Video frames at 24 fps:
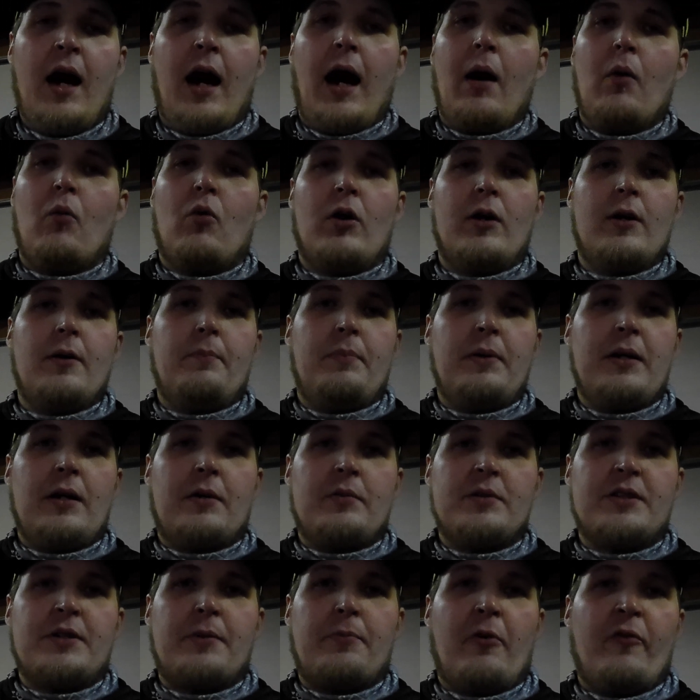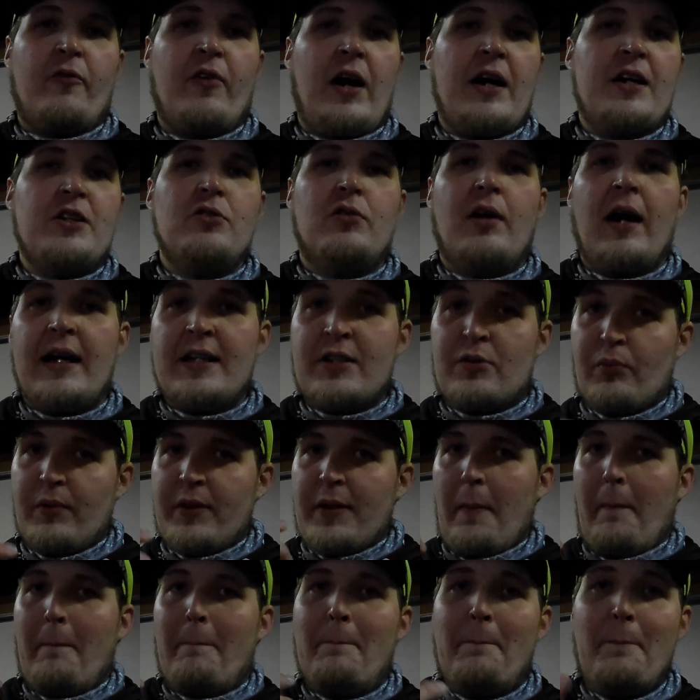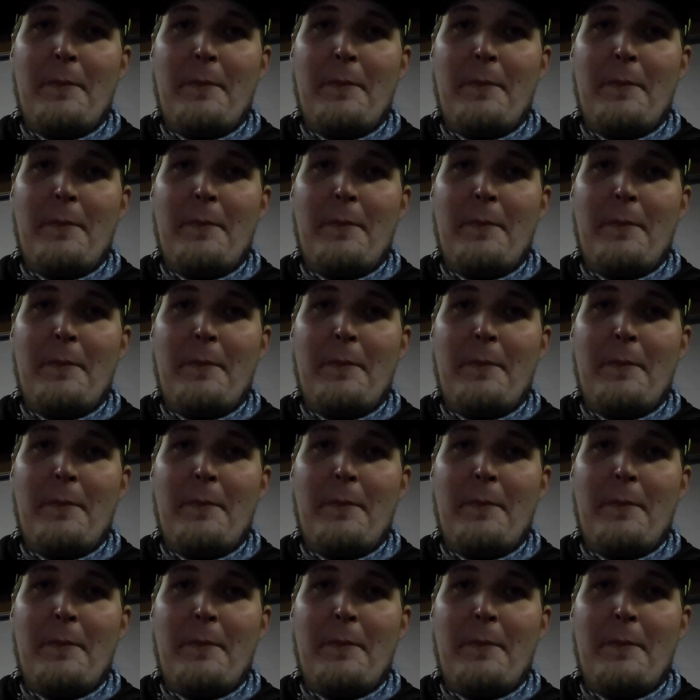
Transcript: I want to be able to provide you guys with the